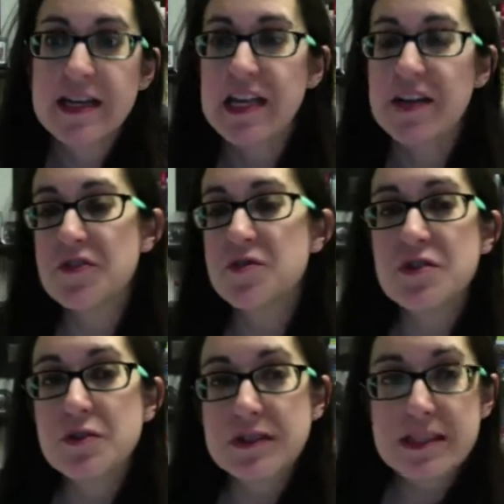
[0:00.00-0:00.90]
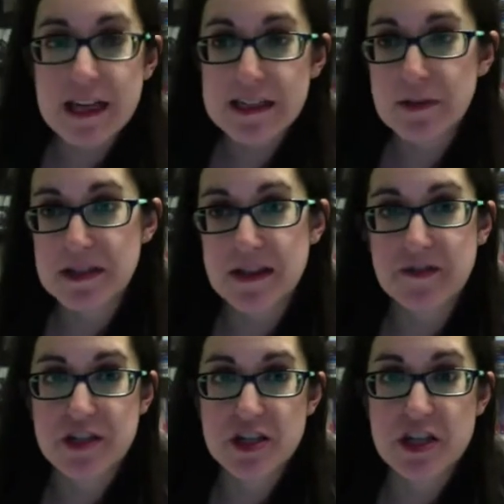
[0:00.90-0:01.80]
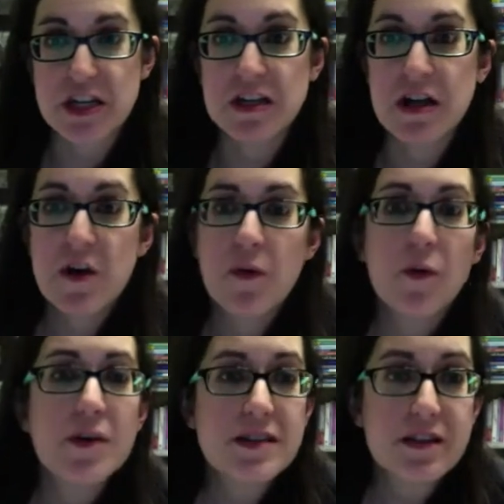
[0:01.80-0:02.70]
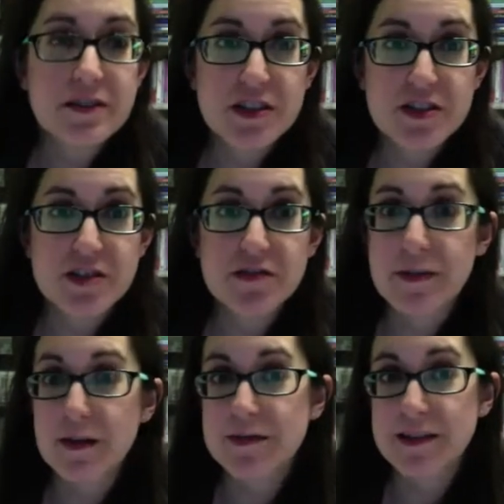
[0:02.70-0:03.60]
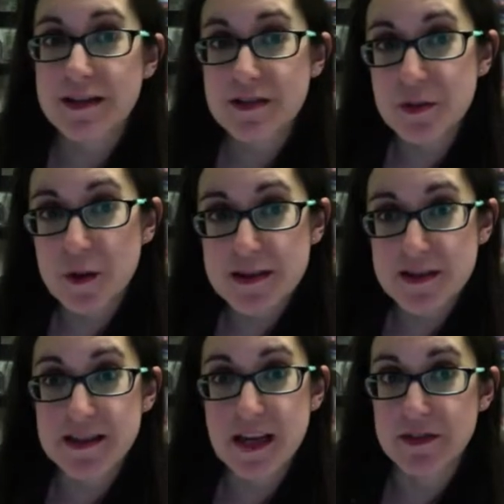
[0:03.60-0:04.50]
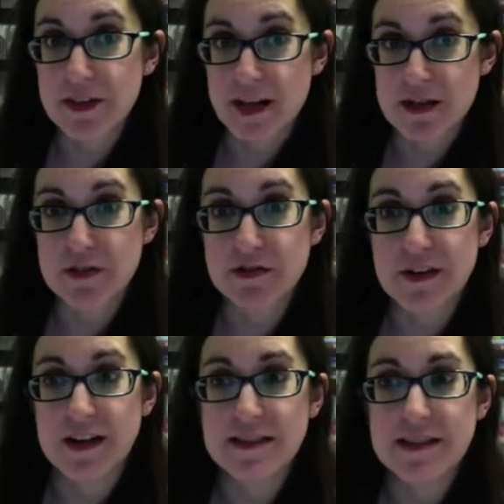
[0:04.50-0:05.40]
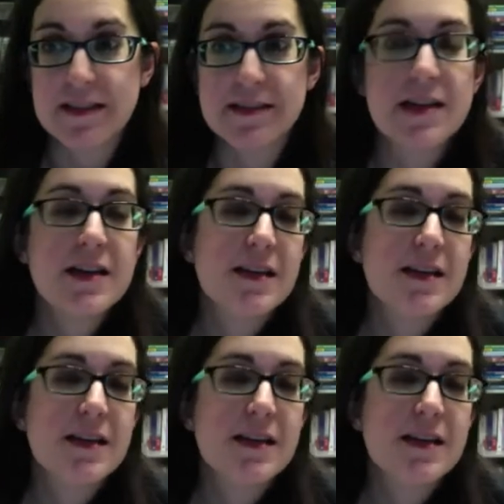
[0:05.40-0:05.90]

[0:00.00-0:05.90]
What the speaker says: If you use a textbook definition or definitions from outside sources of the logical fallacies,